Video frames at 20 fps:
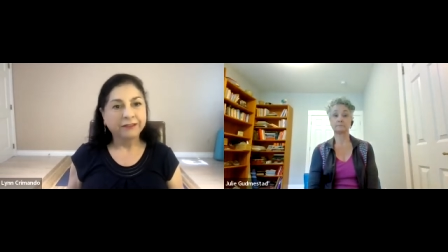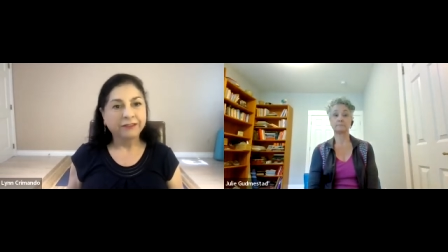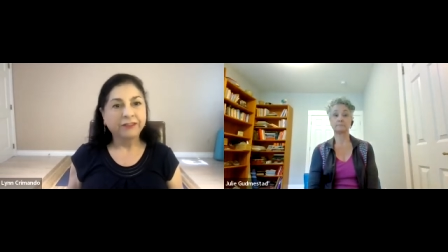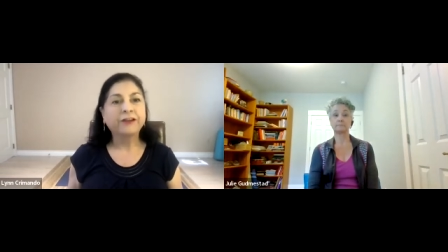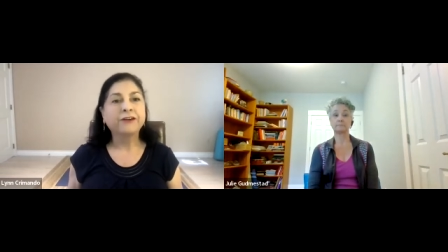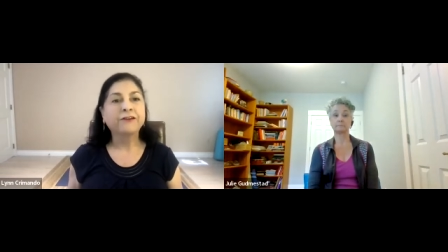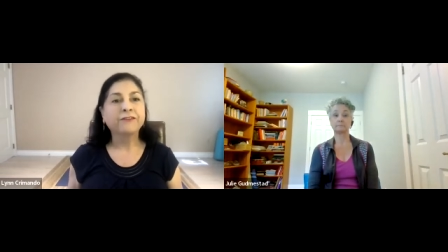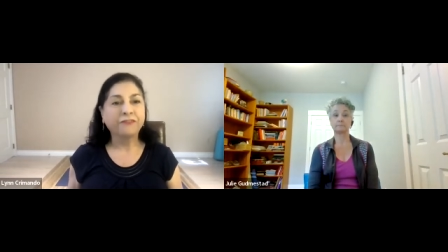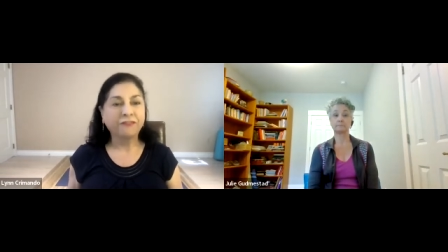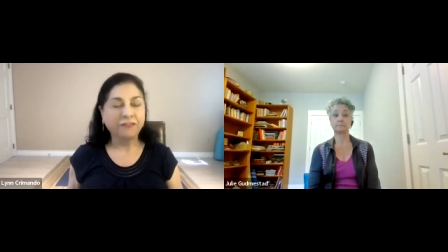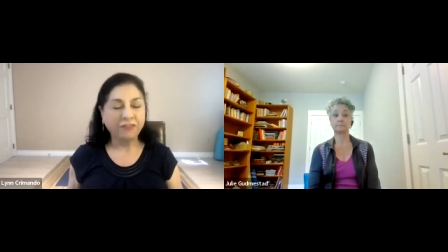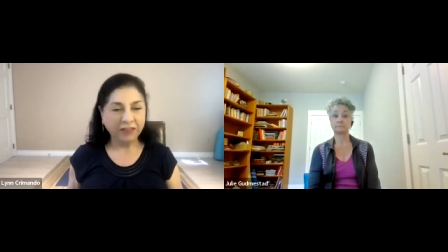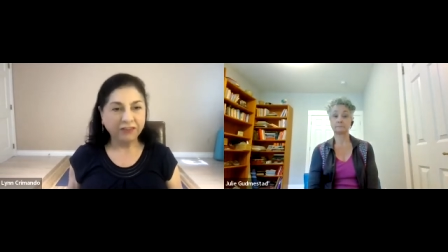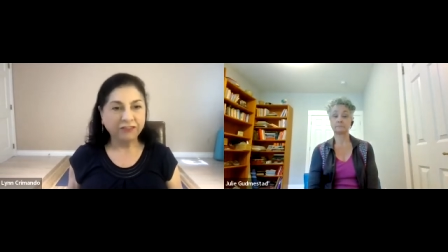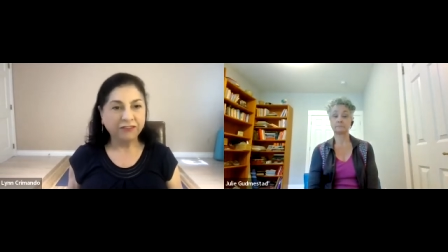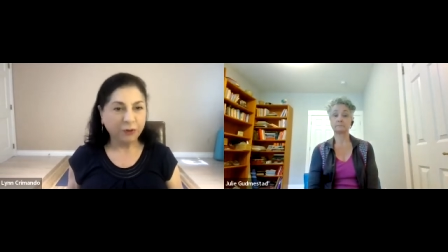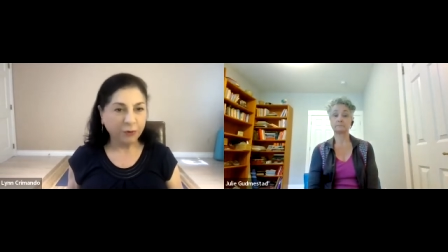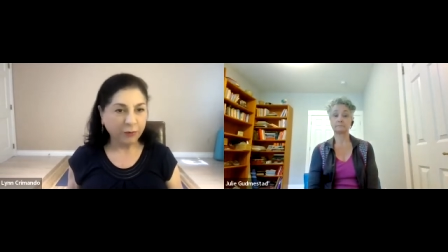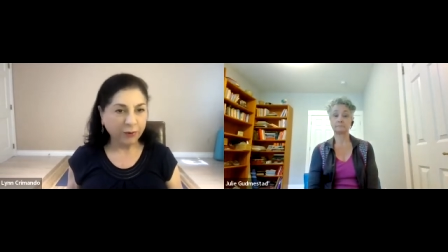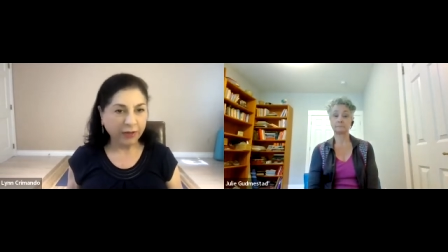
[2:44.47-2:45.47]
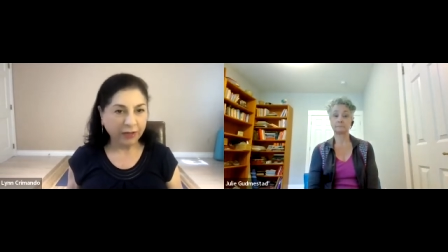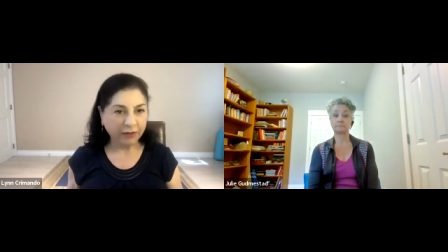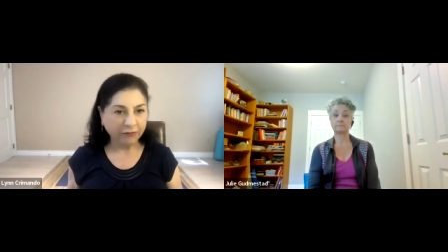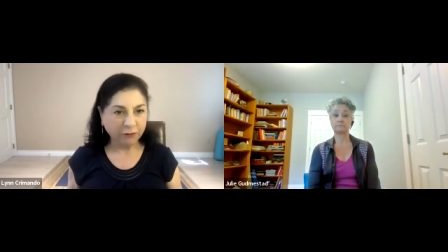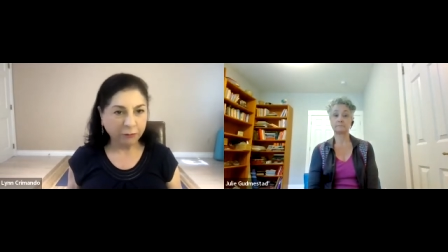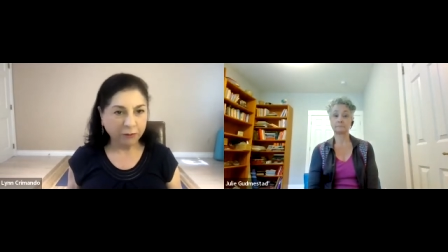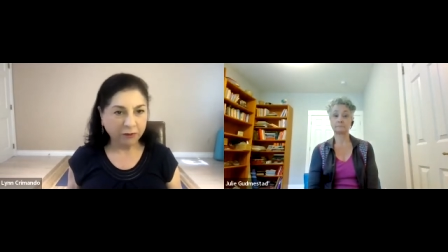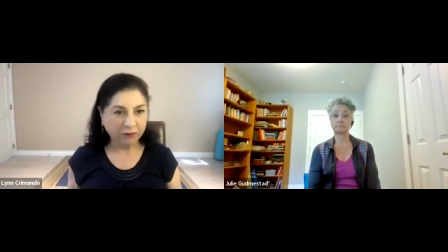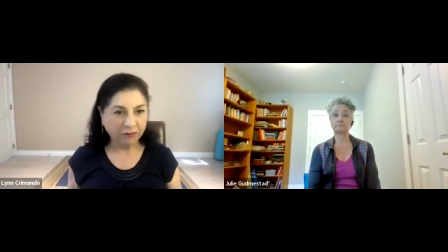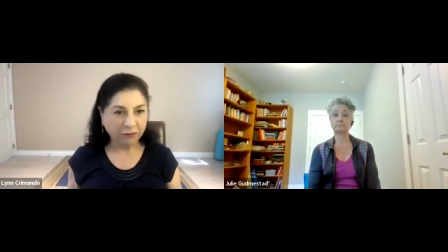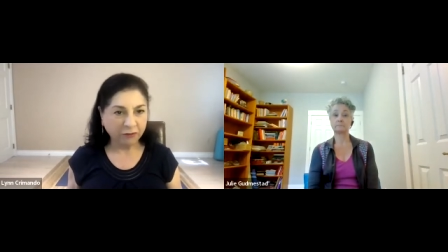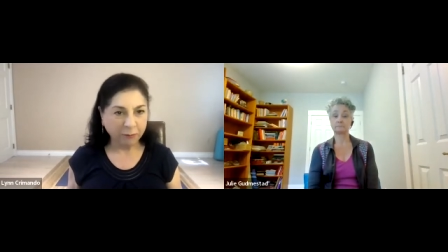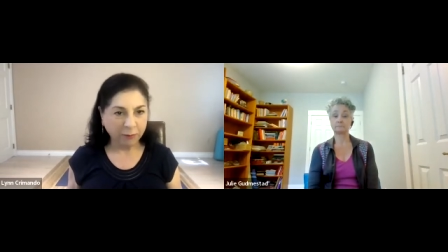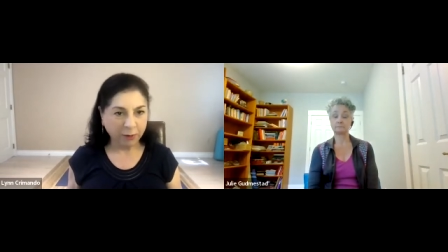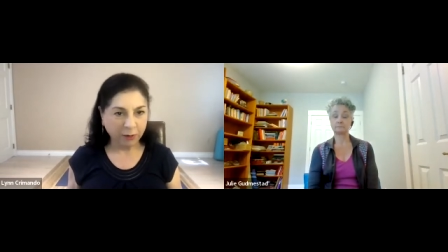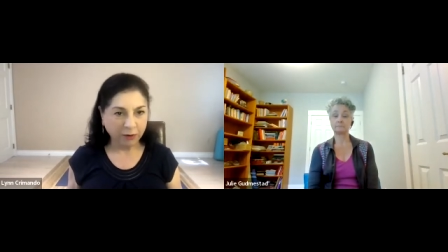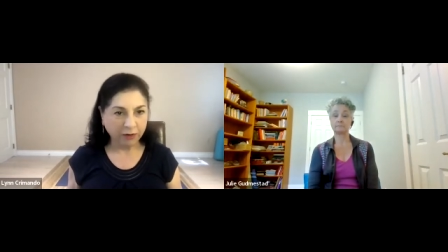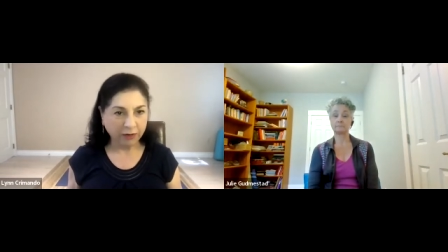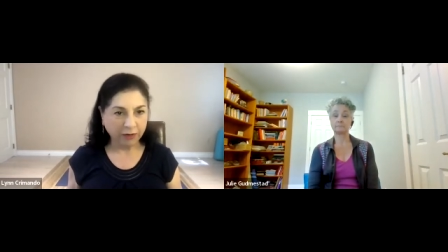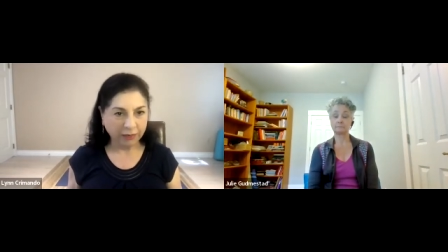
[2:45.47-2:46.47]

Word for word: that our feet don't have to be smart